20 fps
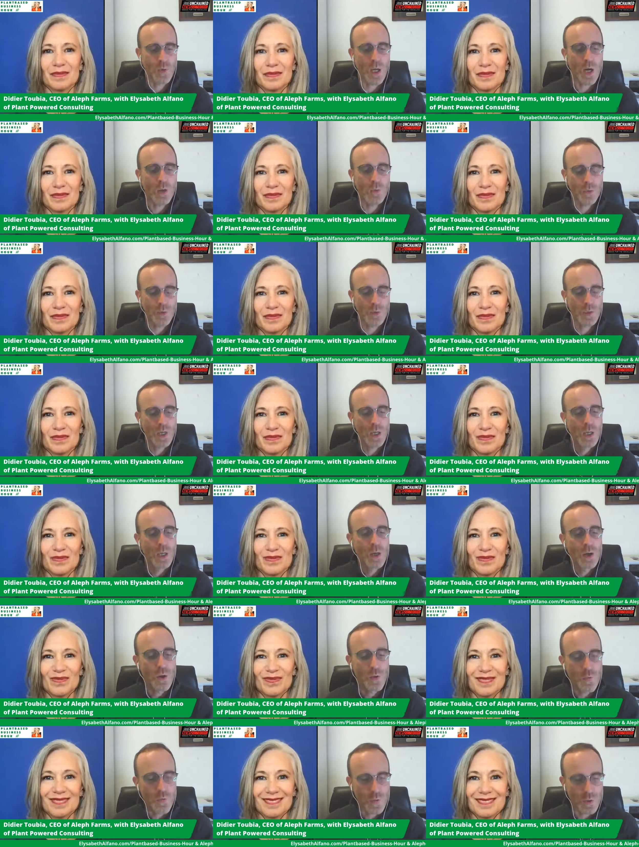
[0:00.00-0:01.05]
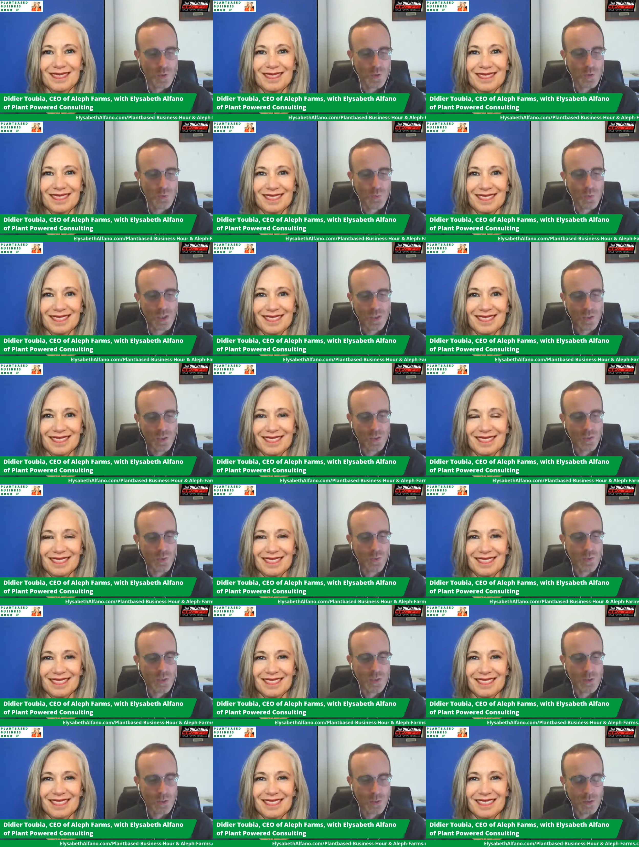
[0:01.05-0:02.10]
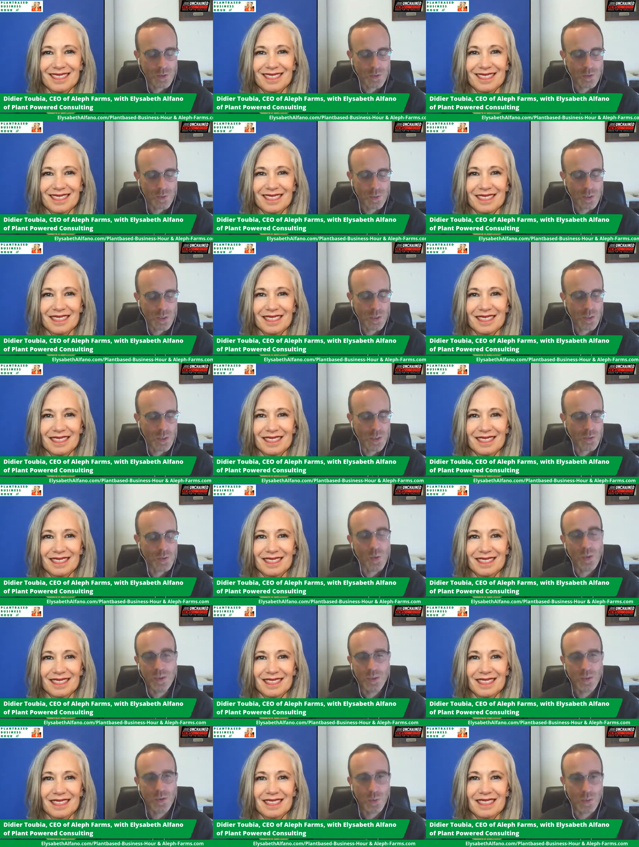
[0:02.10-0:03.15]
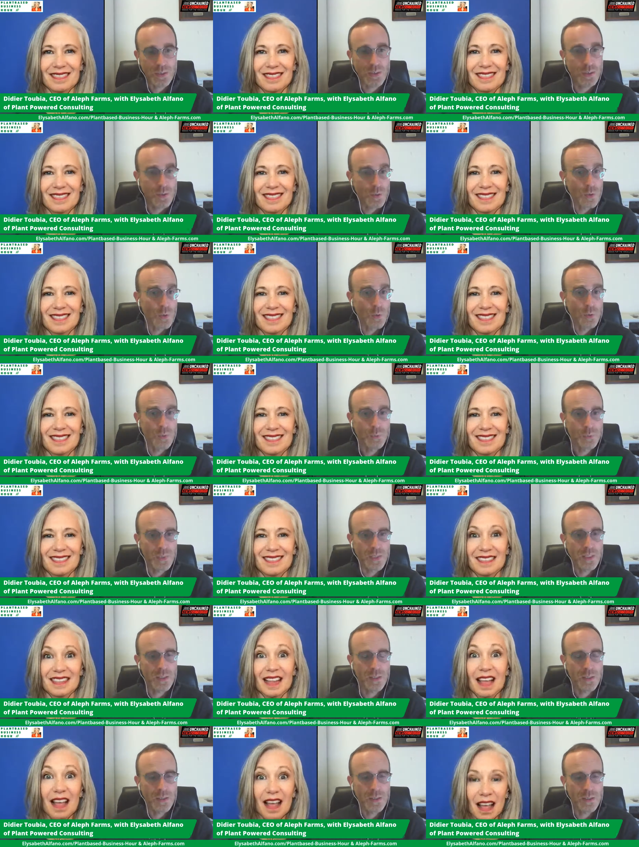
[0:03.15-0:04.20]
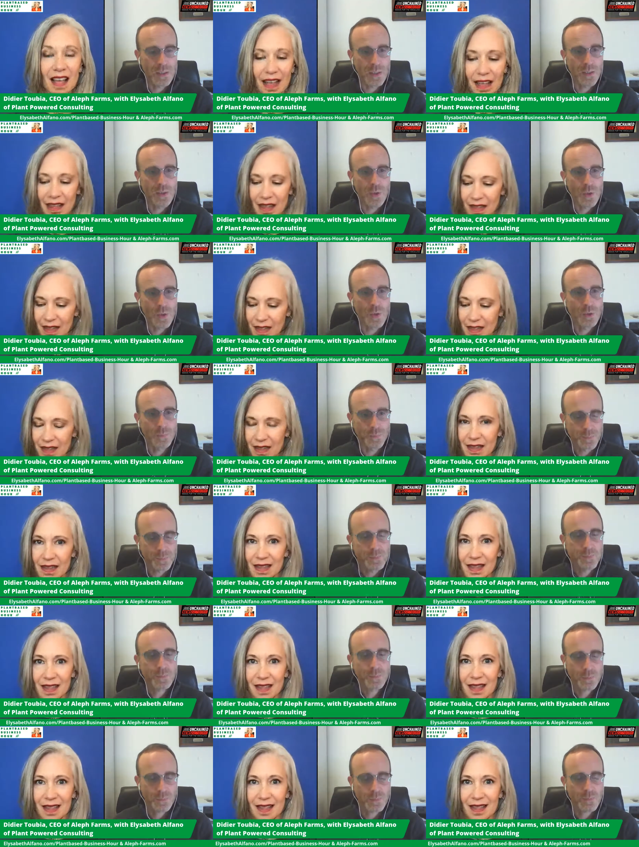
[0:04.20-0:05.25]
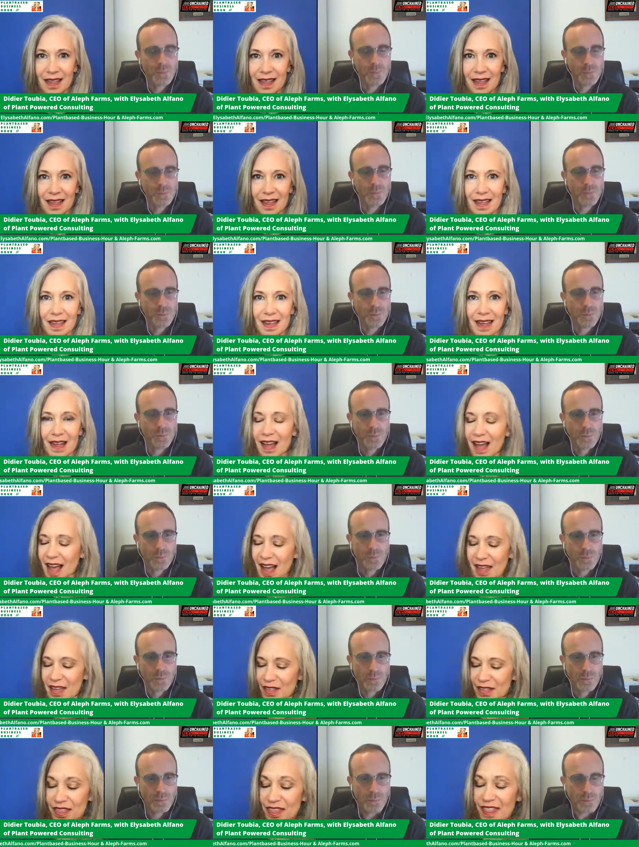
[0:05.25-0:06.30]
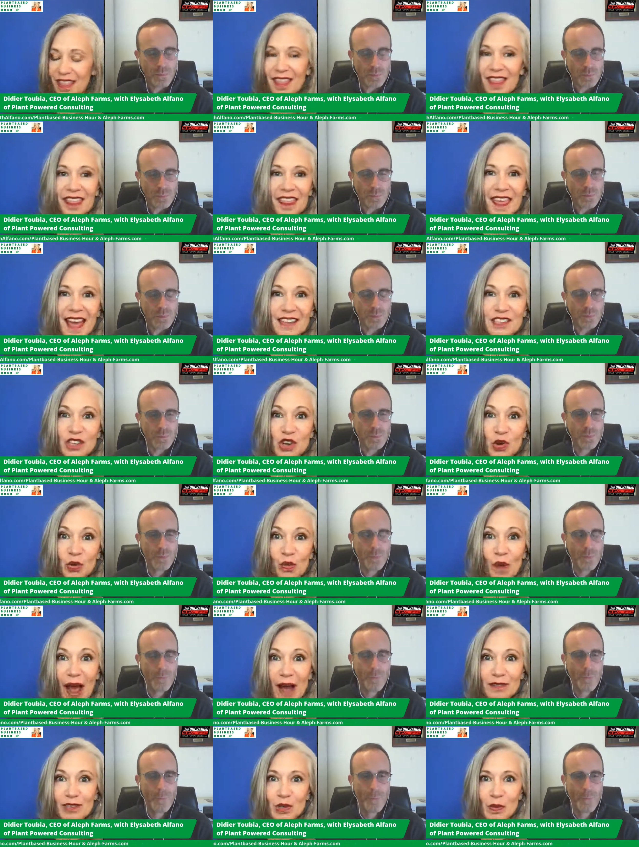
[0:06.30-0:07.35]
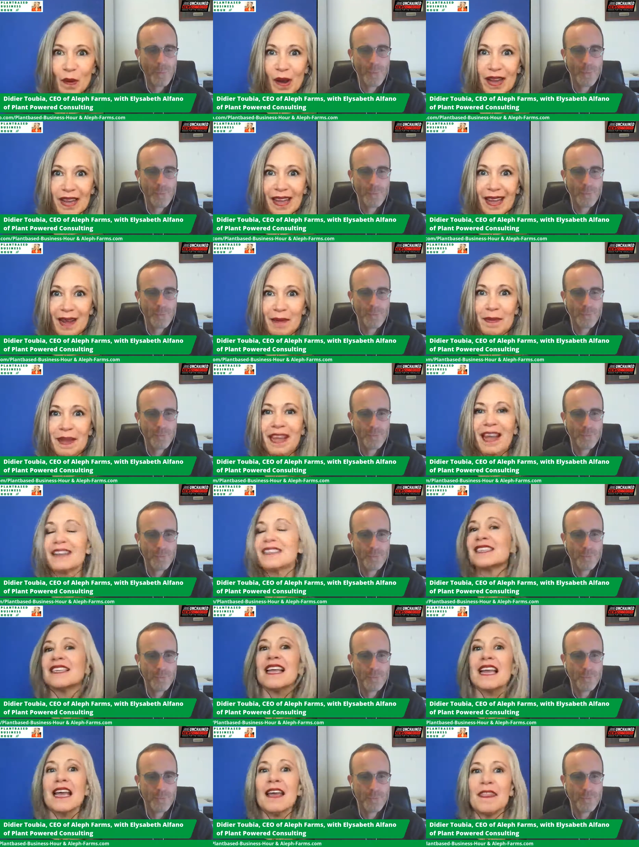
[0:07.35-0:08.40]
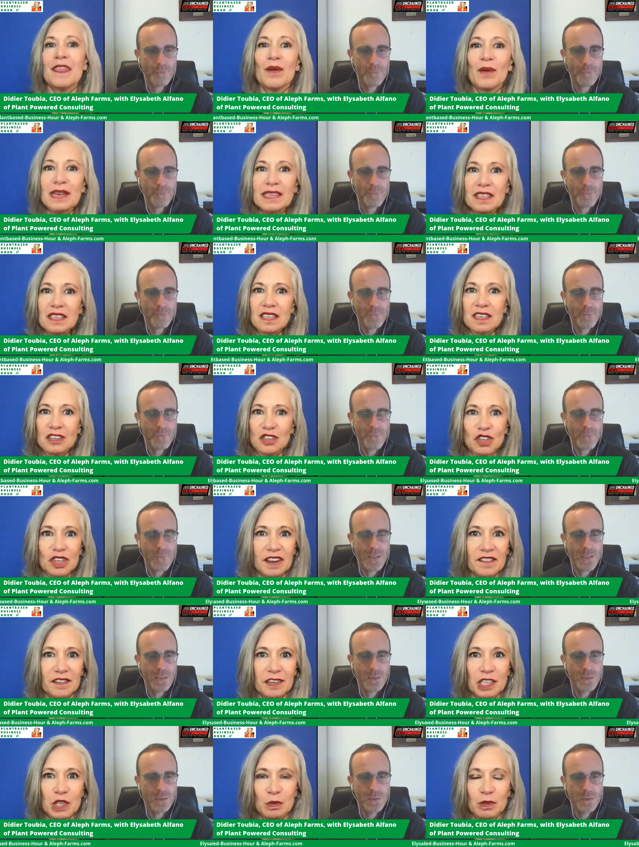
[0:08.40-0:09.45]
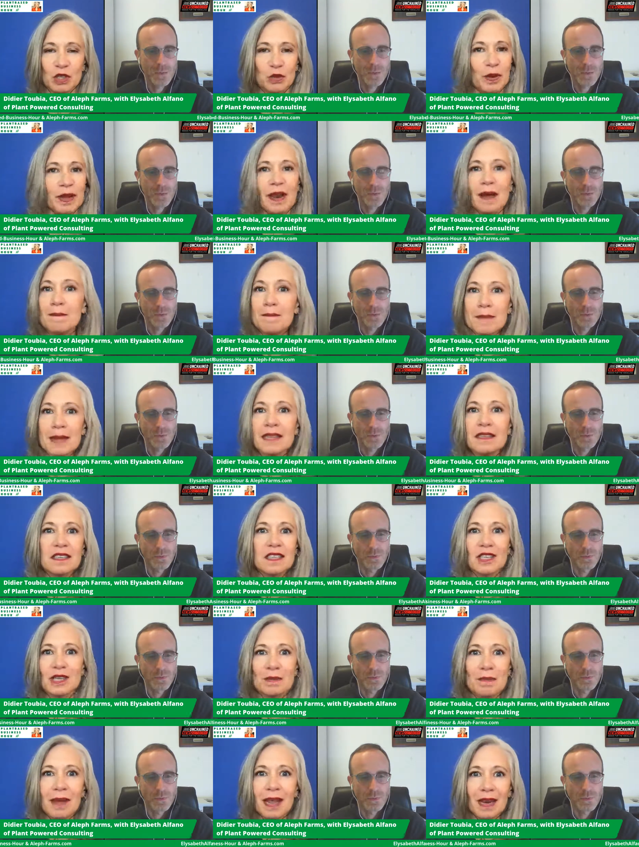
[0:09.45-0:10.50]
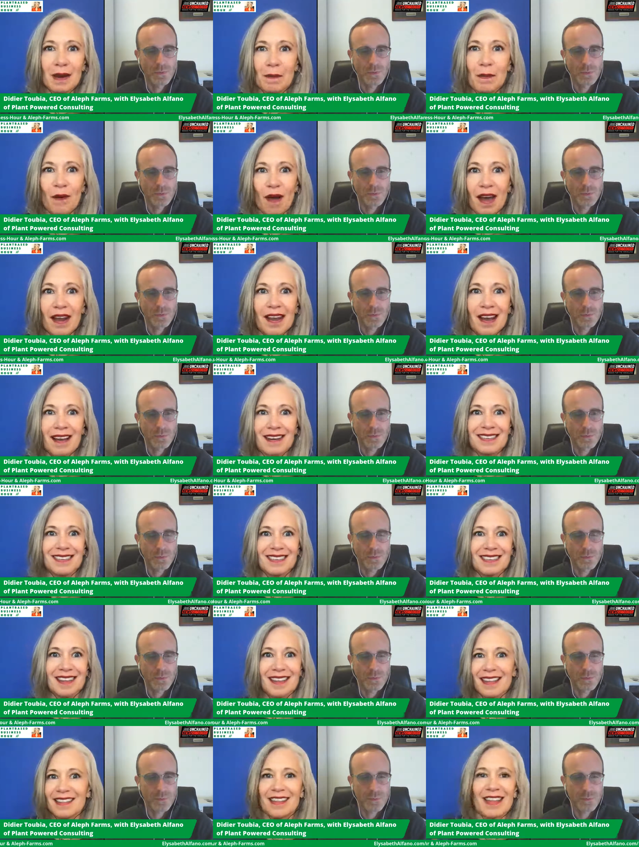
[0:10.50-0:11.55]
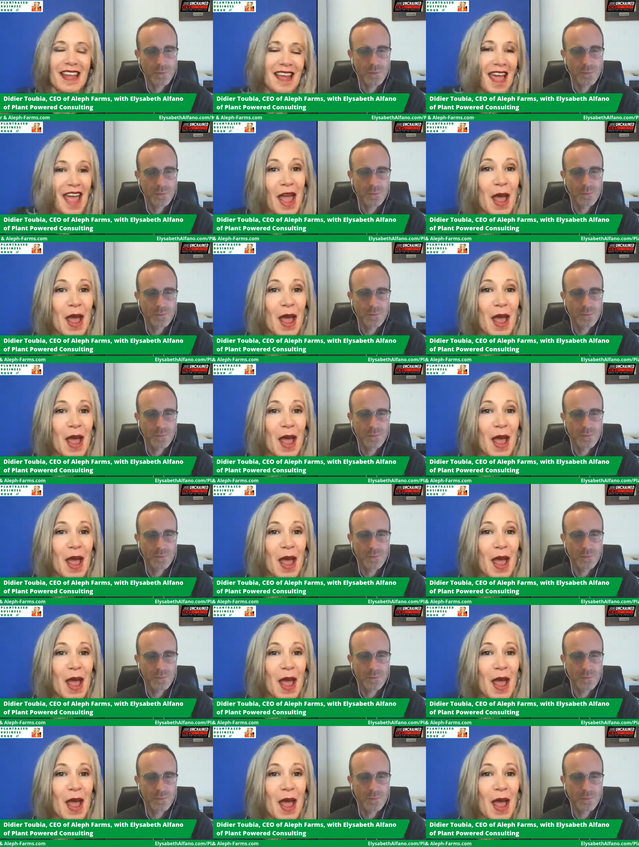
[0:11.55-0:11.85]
Speaker 1: to launch the first product during the, during 2022, meaning next year.
Speaker 2: I, that's groundbreaking because there is such a difference between a minced meat product like a